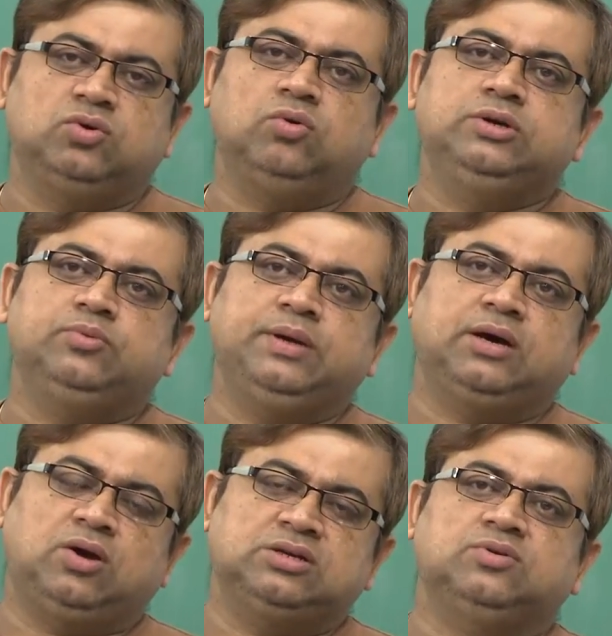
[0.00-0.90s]
going to be a
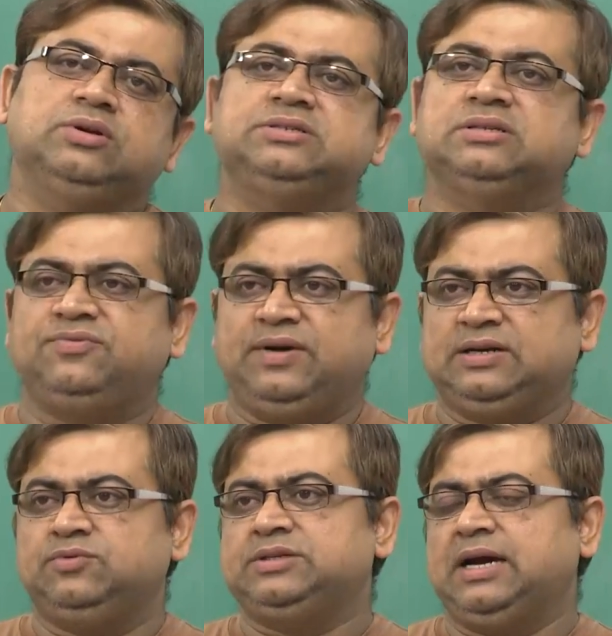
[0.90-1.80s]
cross collision
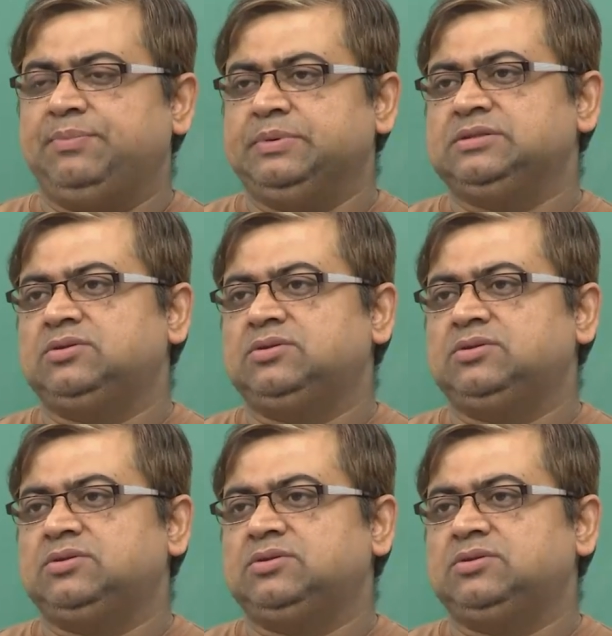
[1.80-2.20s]
effect which happens